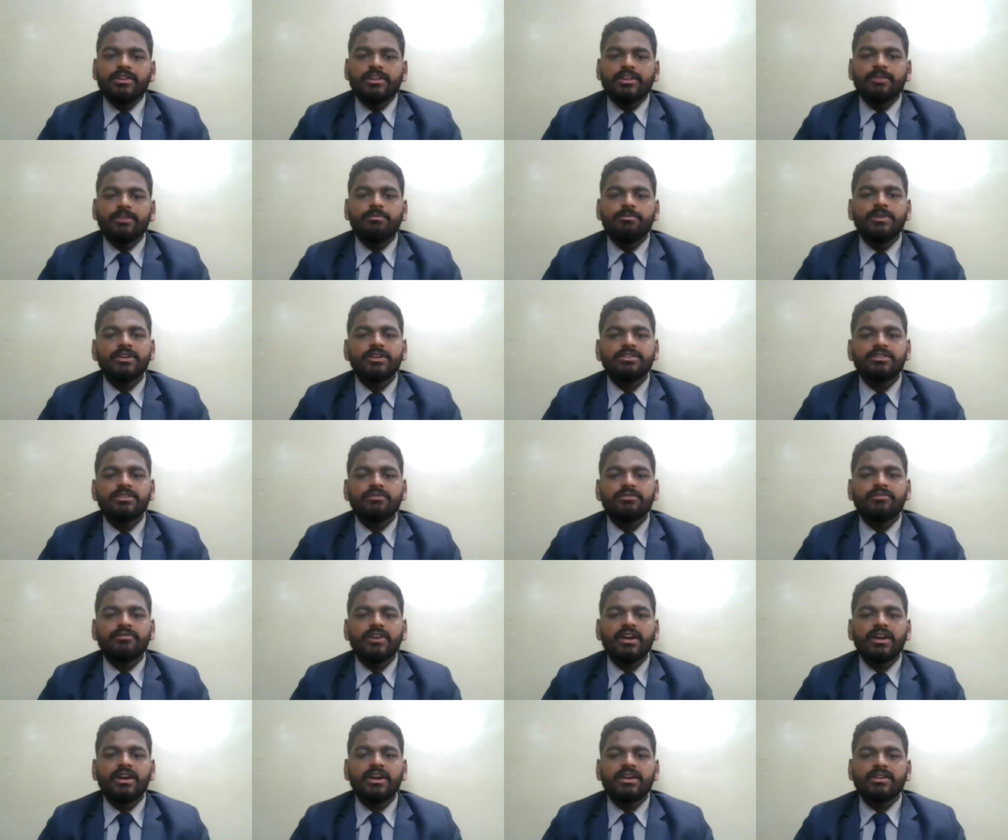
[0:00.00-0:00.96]
The best
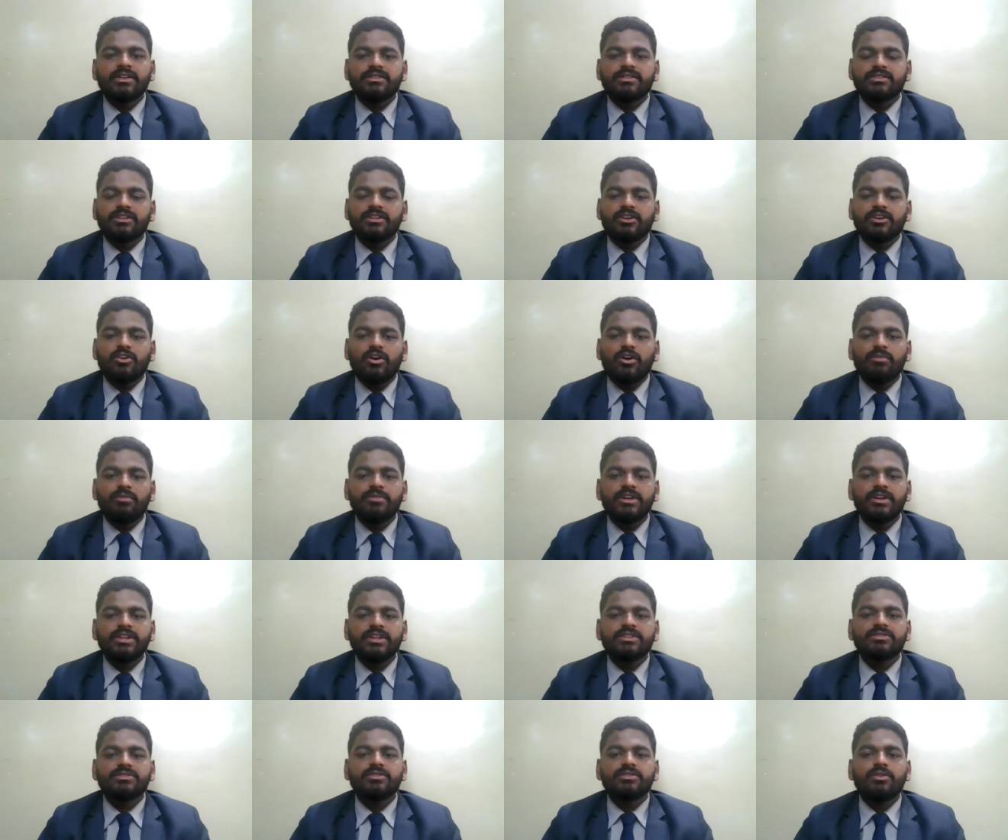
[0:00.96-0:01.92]
way is the
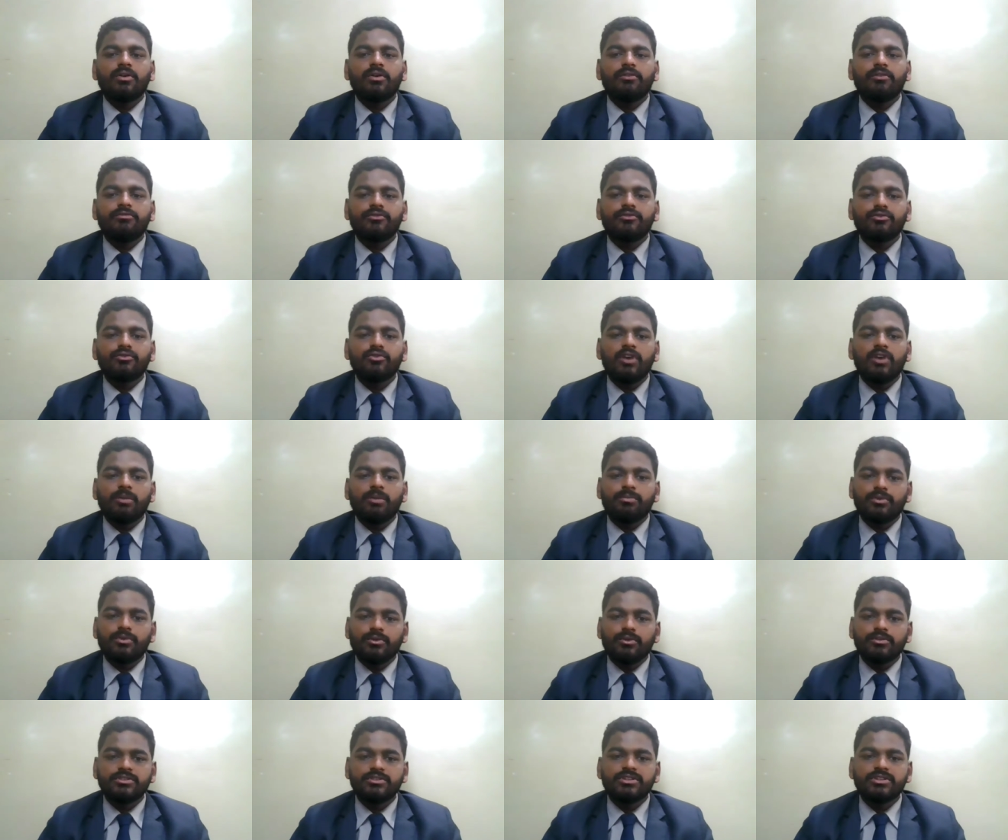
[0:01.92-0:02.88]
combination of two
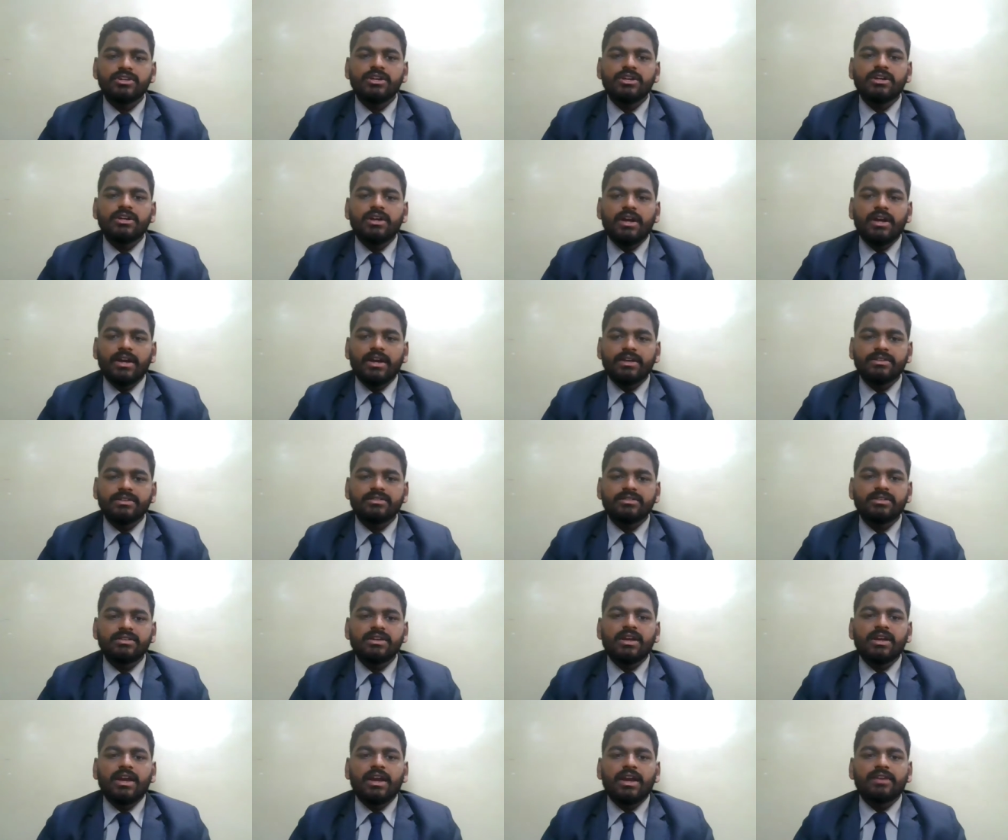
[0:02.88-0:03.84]
approach is
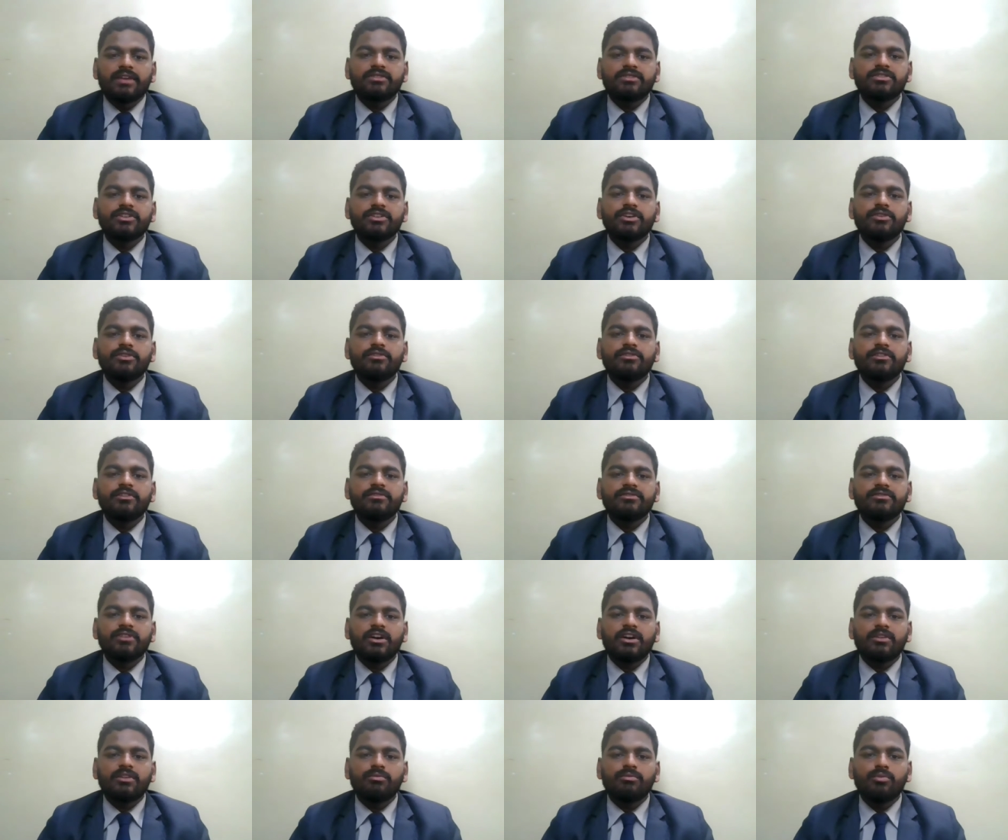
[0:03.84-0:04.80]

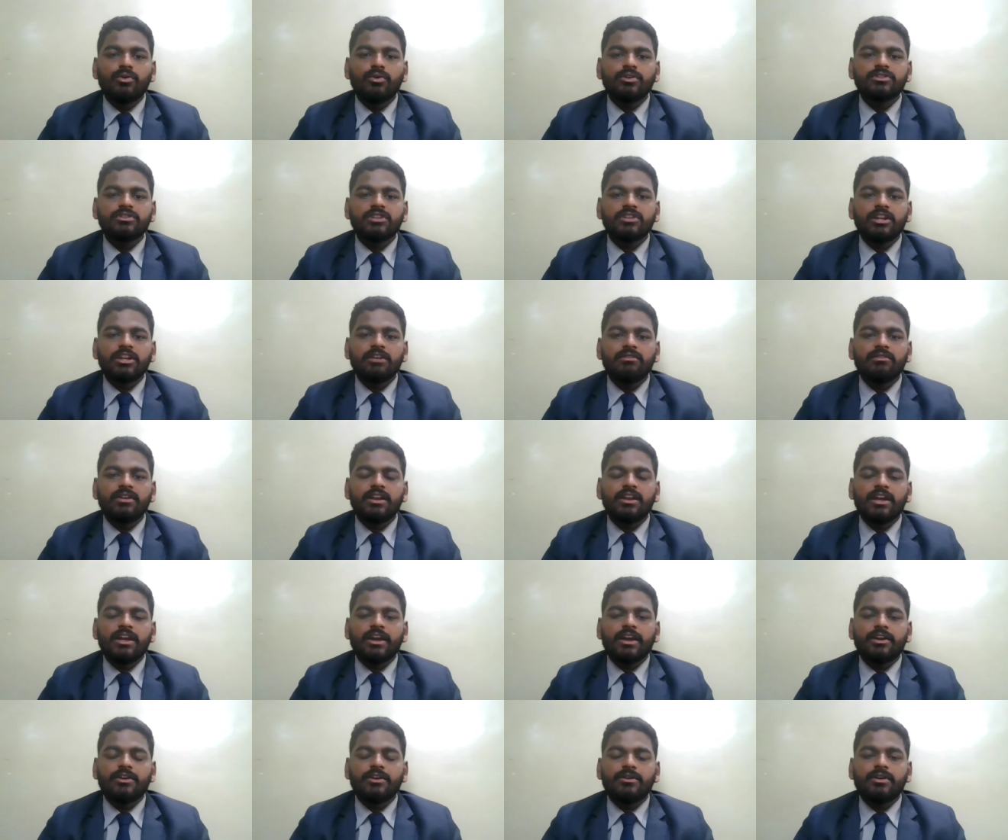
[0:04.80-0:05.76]
executives are both
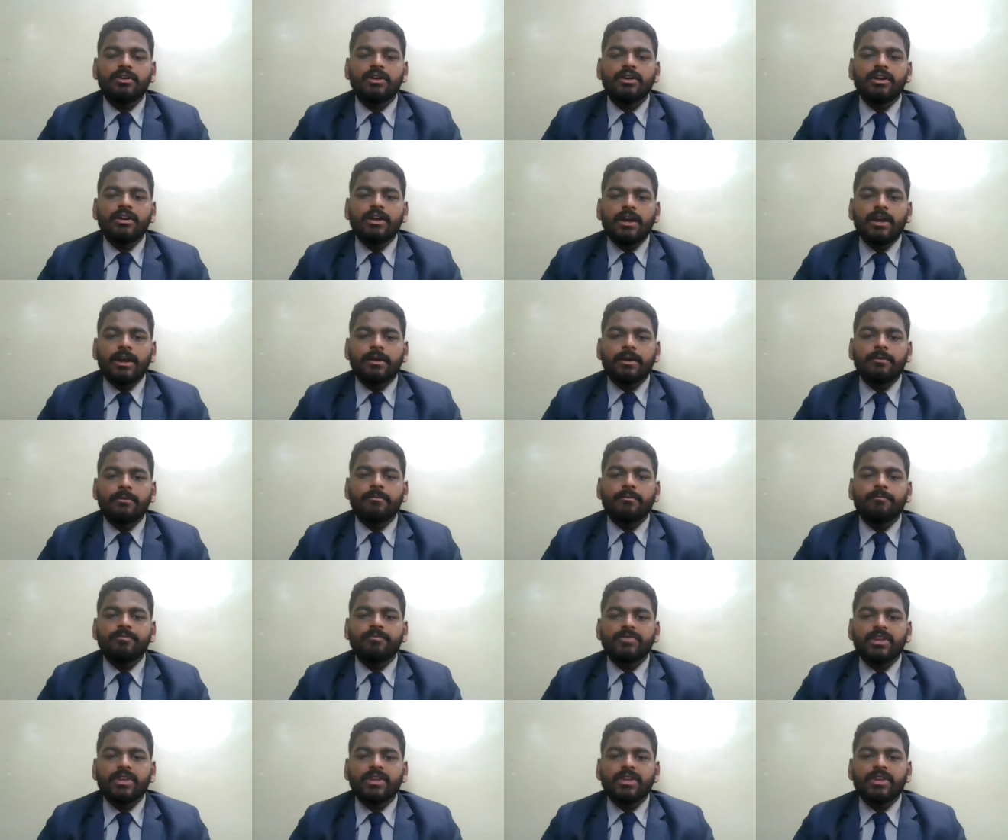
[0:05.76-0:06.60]
level equipped